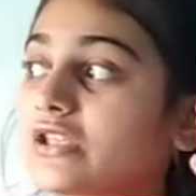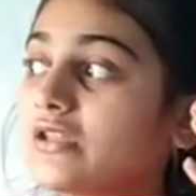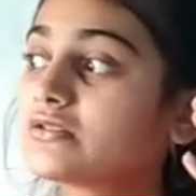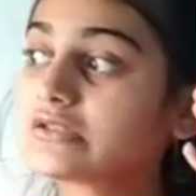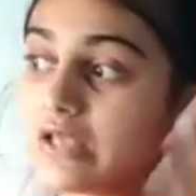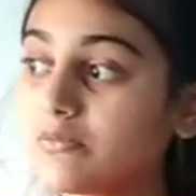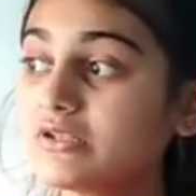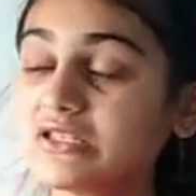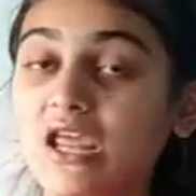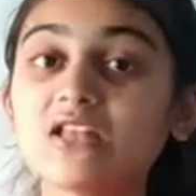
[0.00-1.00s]
in some
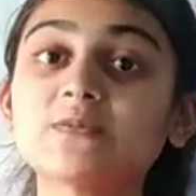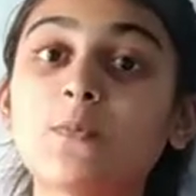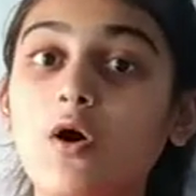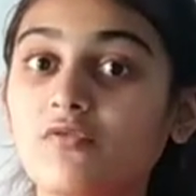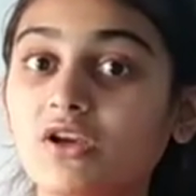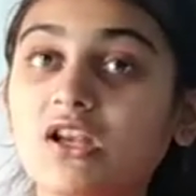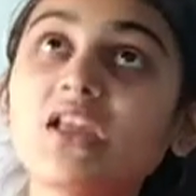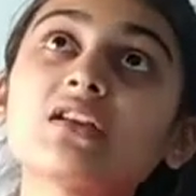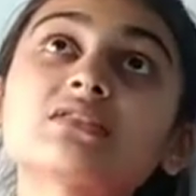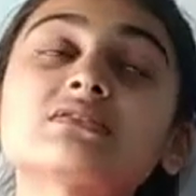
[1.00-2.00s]
states
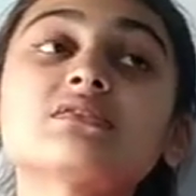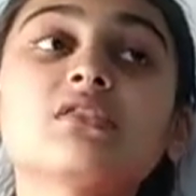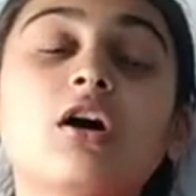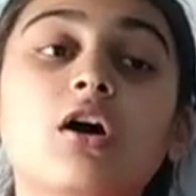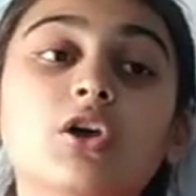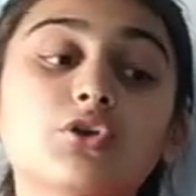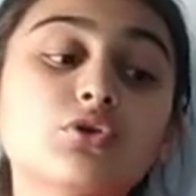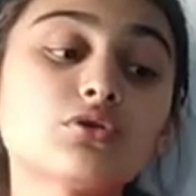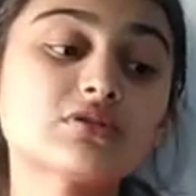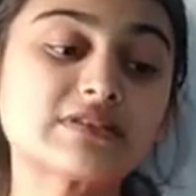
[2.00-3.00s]
poverty is
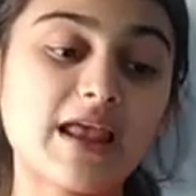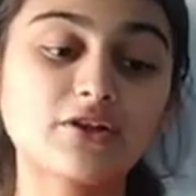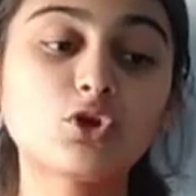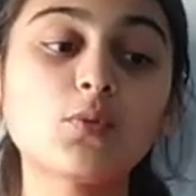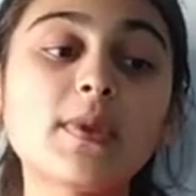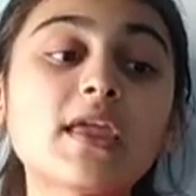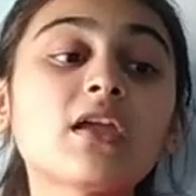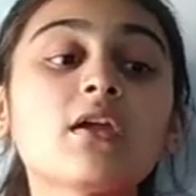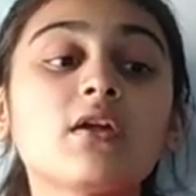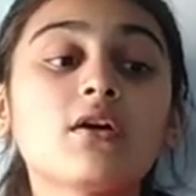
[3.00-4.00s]
said to
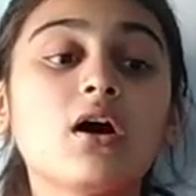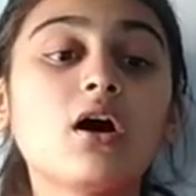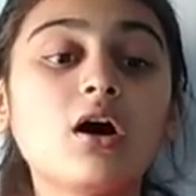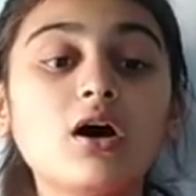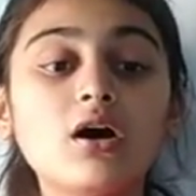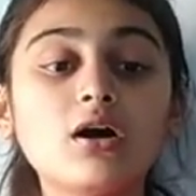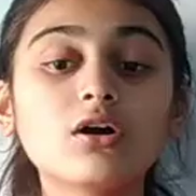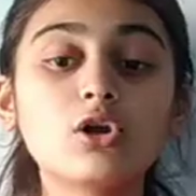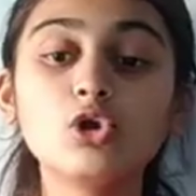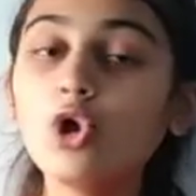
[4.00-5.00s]
be
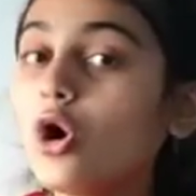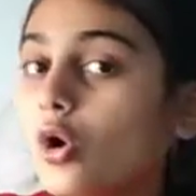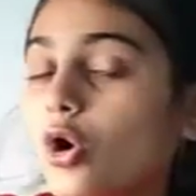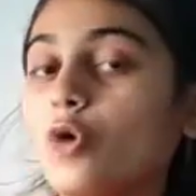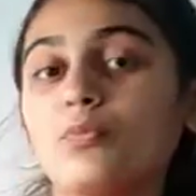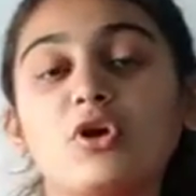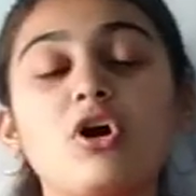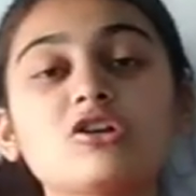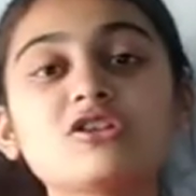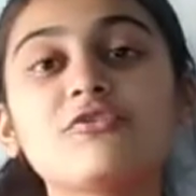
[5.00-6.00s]
low
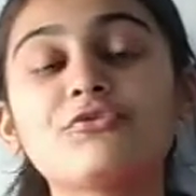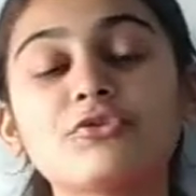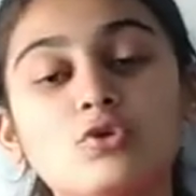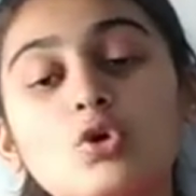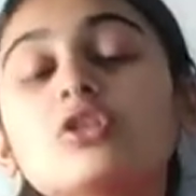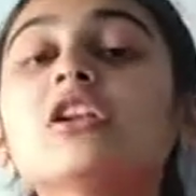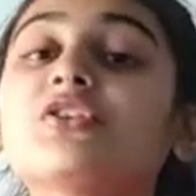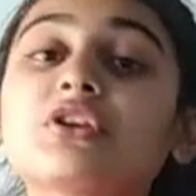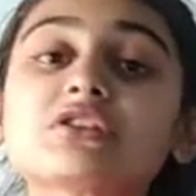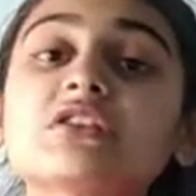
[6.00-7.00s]
because of good
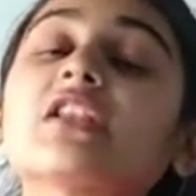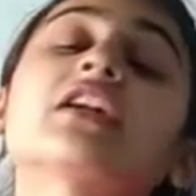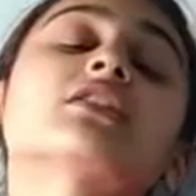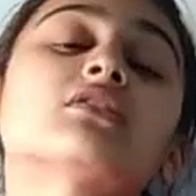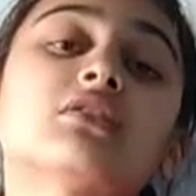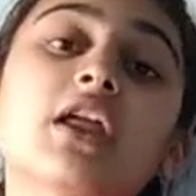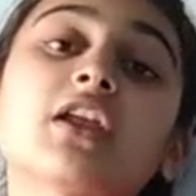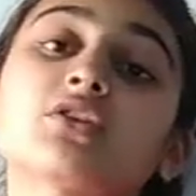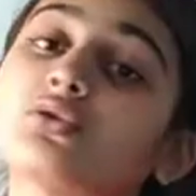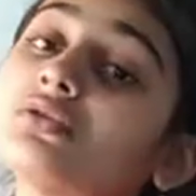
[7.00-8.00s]
literacy
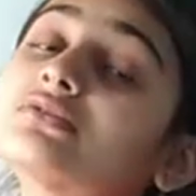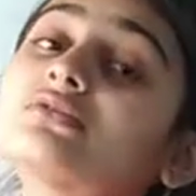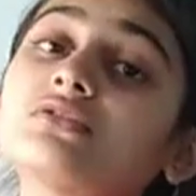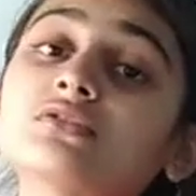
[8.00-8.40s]
rate, good